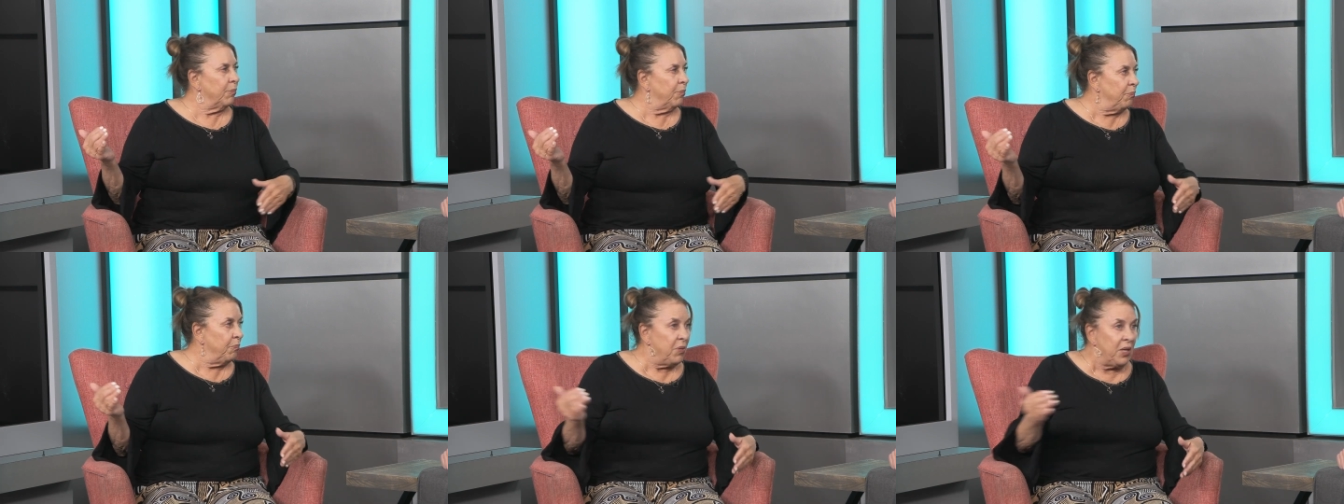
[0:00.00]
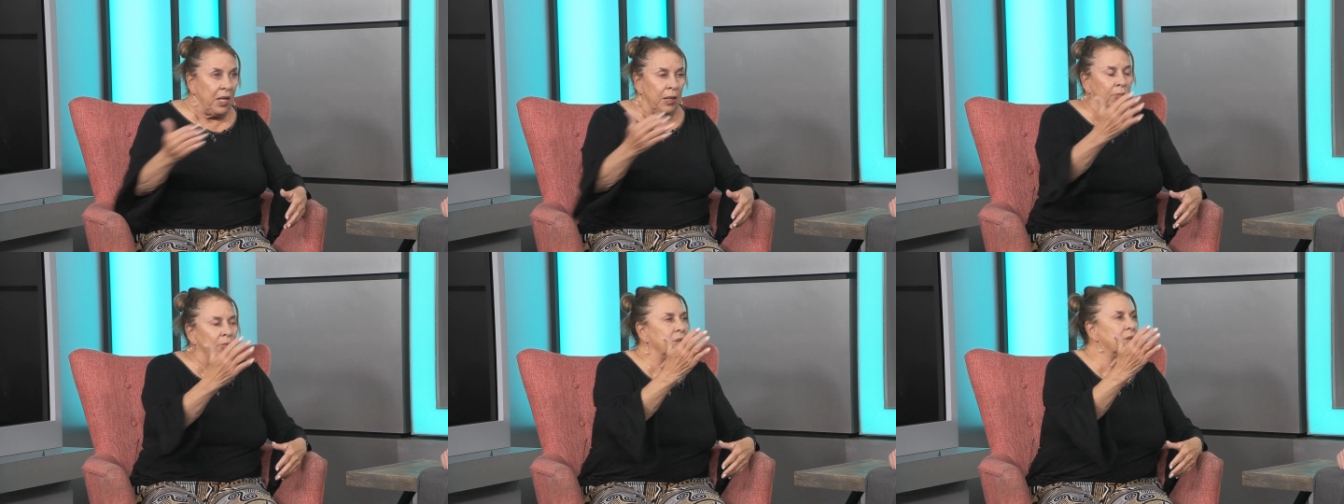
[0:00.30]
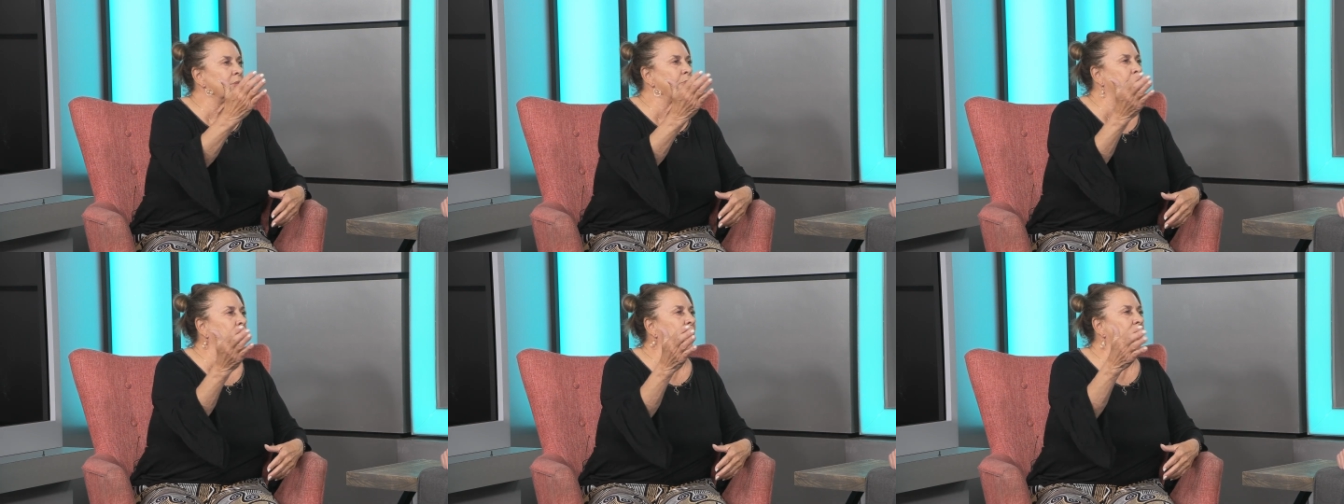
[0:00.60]
be able to
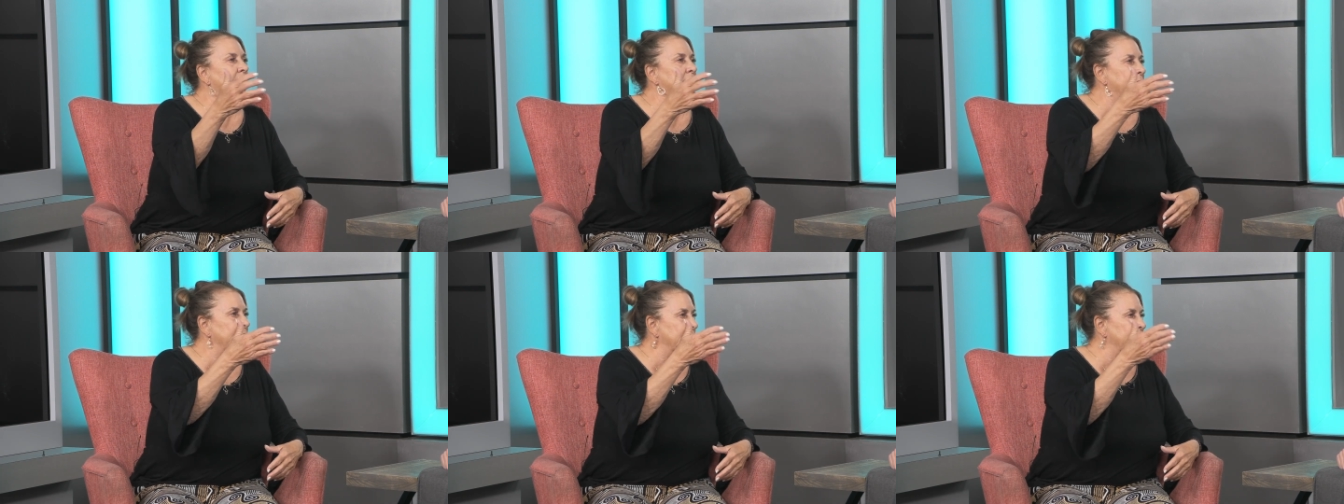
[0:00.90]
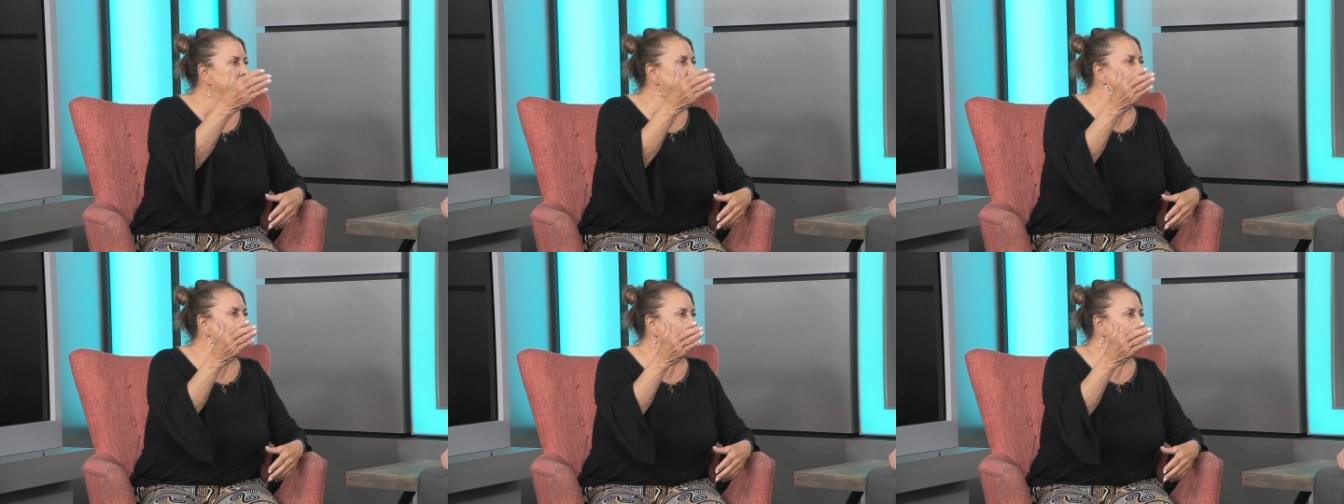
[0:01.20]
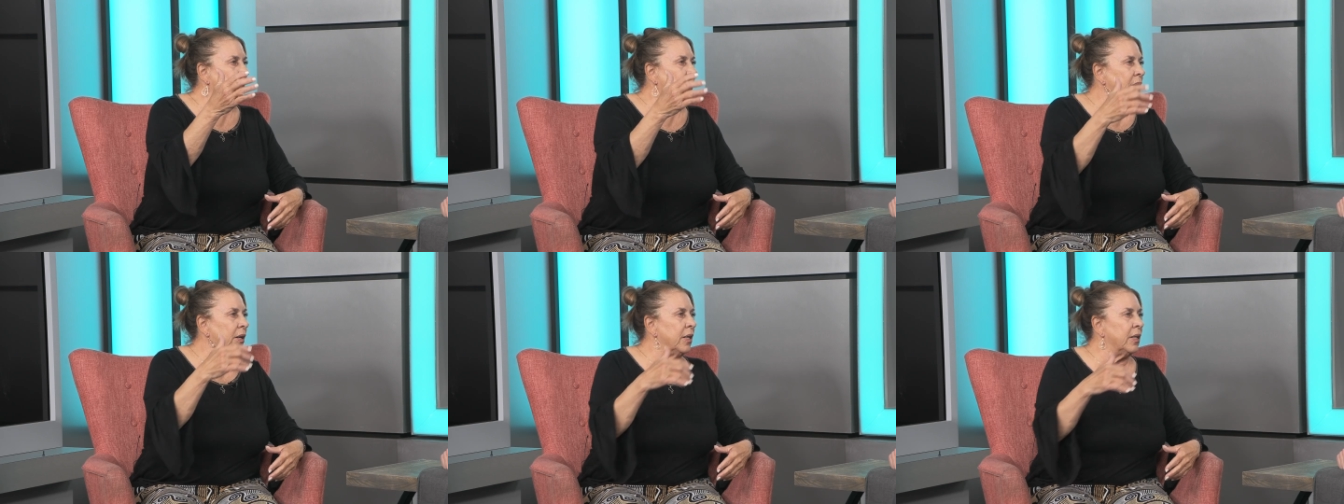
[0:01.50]
break in
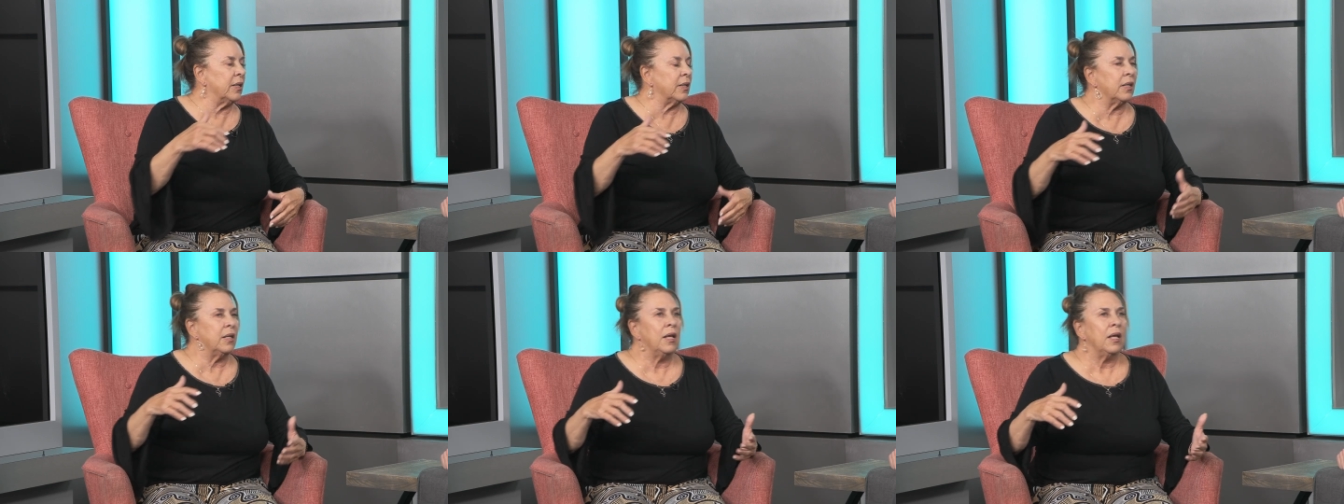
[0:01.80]
there. And